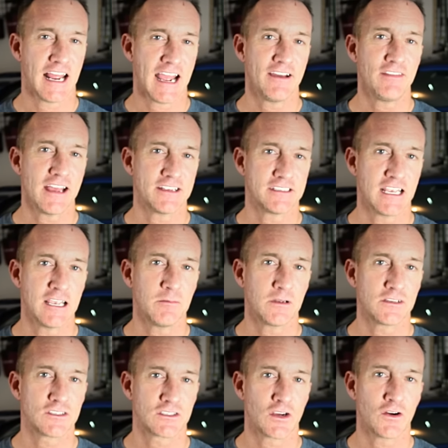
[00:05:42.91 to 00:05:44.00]
have that same
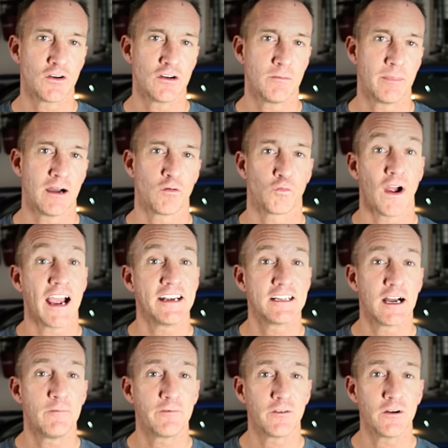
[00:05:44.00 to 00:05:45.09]
concern about ride
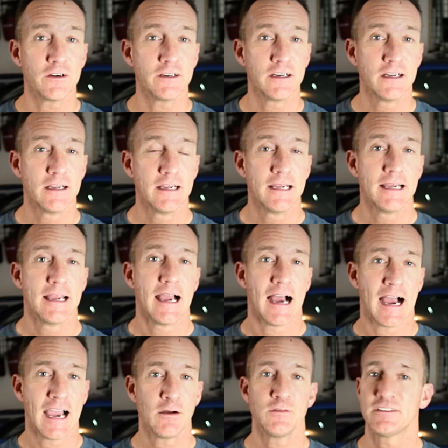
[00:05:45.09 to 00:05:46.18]
comfort,
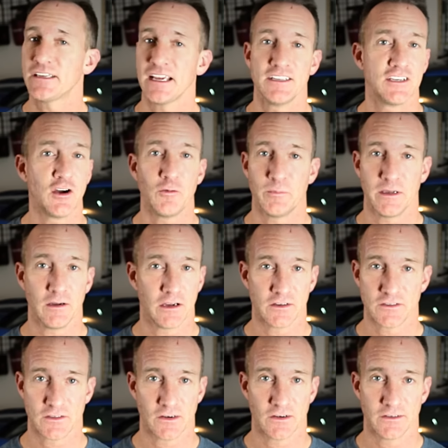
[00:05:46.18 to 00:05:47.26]
I would say don't be
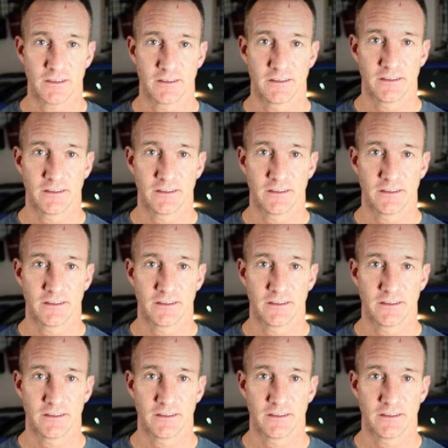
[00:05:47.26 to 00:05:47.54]
concerned.